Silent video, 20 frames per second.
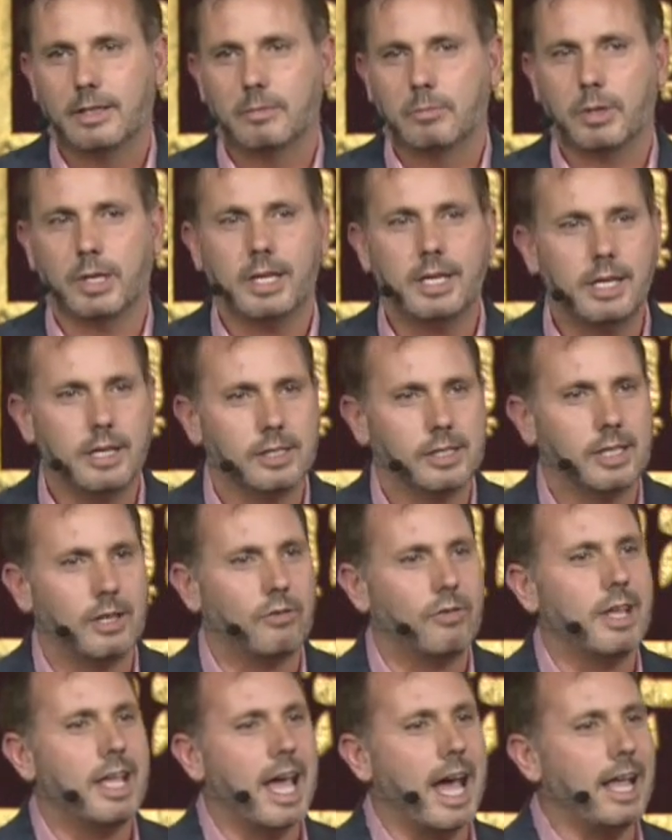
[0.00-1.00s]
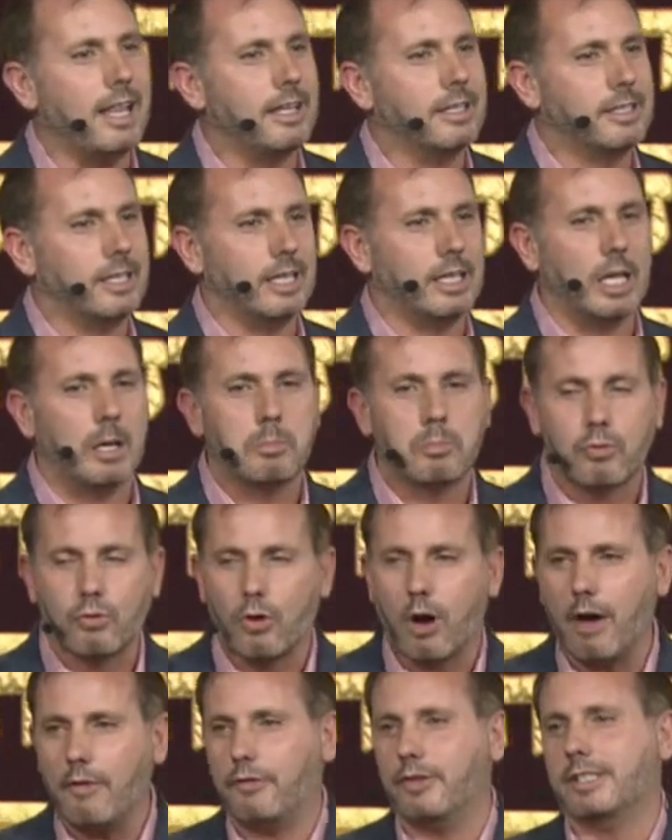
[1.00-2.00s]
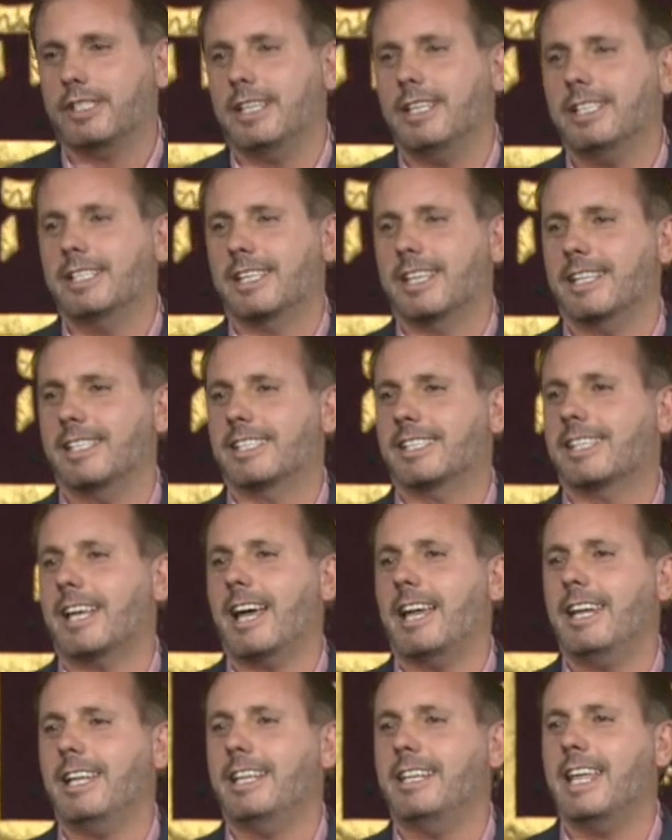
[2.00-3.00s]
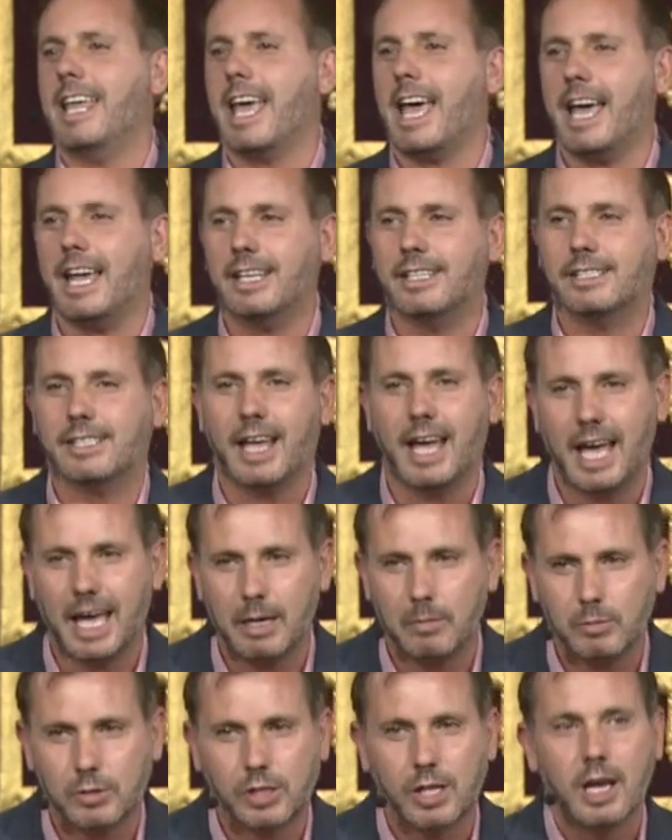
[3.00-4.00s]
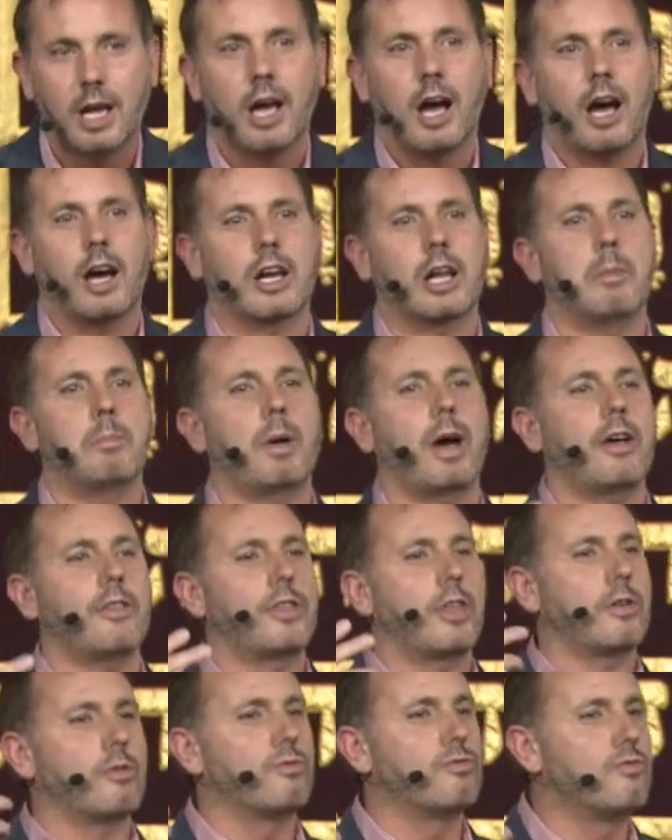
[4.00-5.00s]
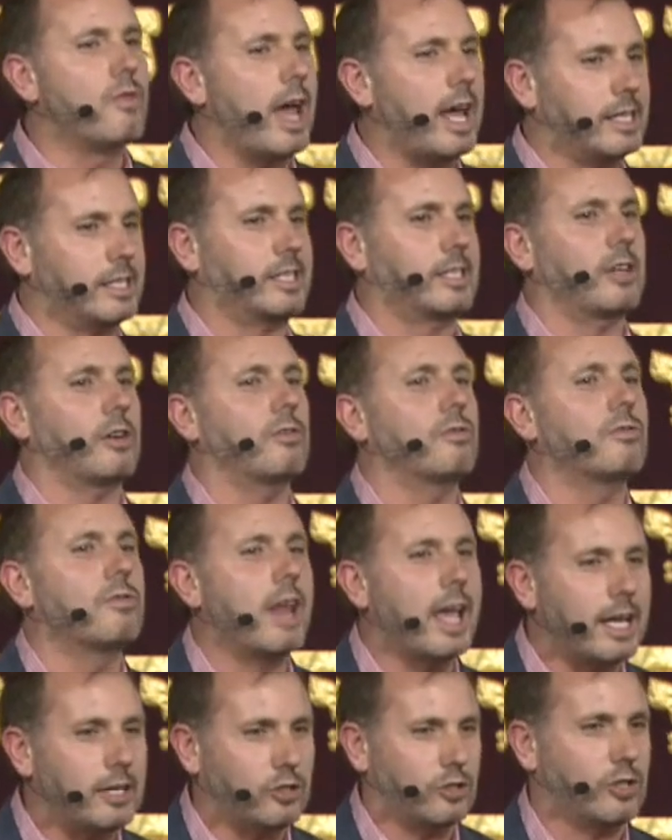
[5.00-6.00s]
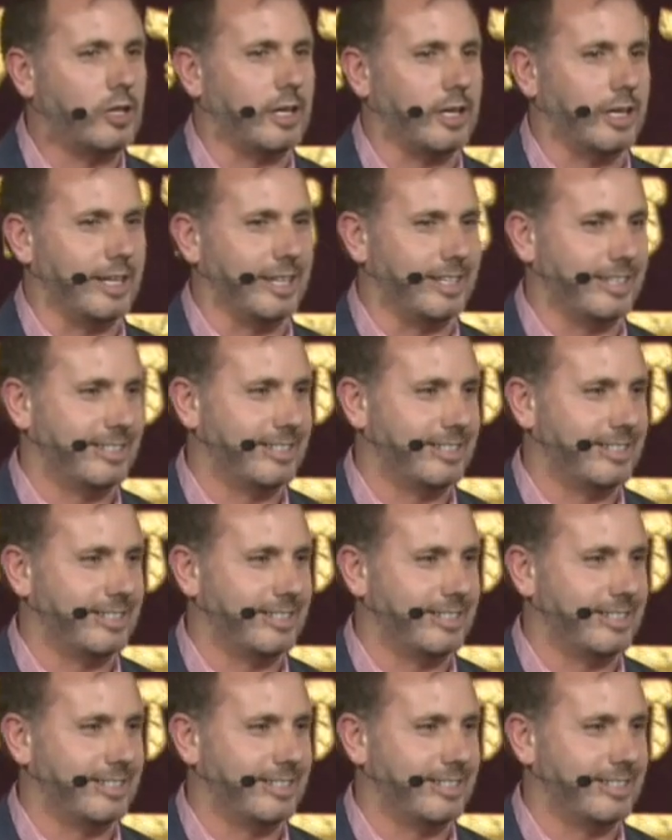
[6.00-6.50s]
But here's the reality. The prophecies concerning the end times are about the restoration